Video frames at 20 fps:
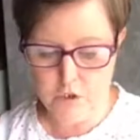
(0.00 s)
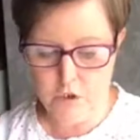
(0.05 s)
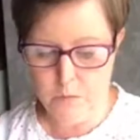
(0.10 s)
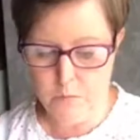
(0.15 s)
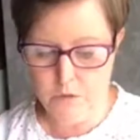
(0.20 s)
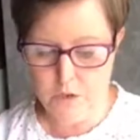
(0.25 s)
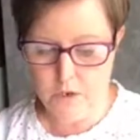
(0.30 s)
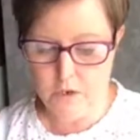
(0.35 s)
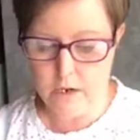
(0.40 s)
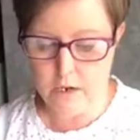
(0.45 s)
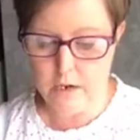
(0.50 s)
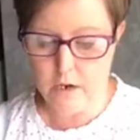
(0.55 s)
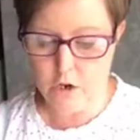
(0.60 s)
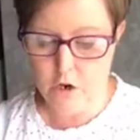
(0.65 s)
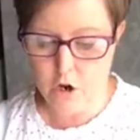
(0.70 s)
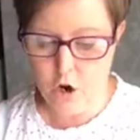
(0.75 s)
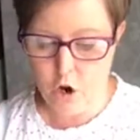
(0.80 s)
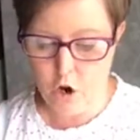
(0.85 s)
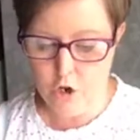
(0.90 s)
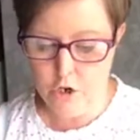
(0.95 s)
something like a
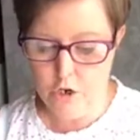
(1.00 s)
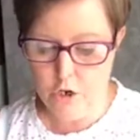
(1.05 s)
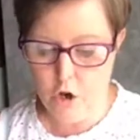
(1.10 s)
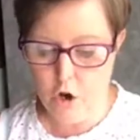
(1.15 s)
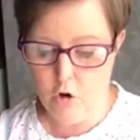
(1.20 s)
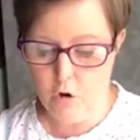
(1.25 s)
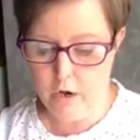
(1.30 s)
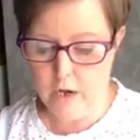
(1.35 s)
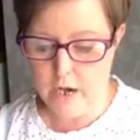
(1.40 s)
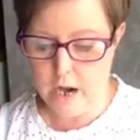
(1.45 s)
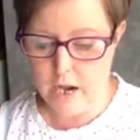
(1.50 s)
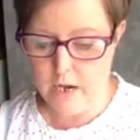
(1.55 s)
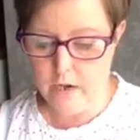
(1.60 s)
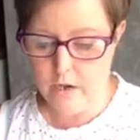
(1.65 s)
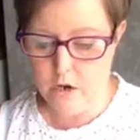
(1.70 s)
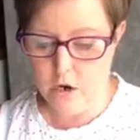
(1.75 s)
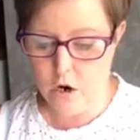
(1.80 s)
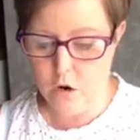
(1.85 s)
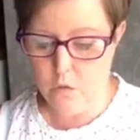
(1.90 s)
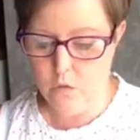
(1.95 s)
cotton or a
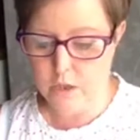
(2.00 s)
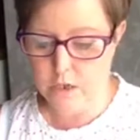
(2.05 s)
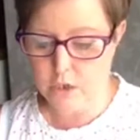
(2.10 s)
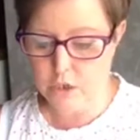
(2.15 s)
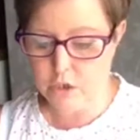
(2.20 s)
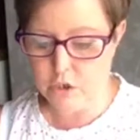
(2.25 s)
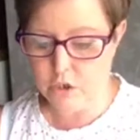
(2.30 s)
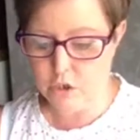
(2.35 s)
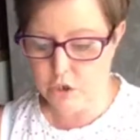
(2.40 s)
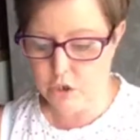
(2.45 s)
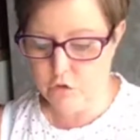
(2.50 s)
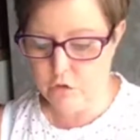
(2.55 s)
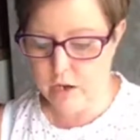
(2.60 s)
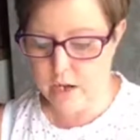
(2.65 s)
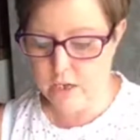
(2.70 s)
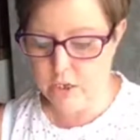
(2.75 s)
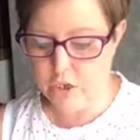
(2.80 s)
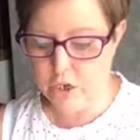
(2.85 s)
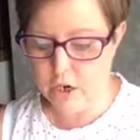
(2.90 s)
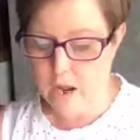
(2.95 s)
calico that doesn't
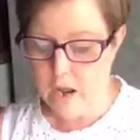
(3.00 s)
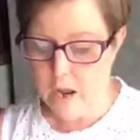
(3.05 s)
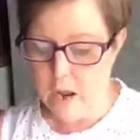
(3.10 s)
stretch.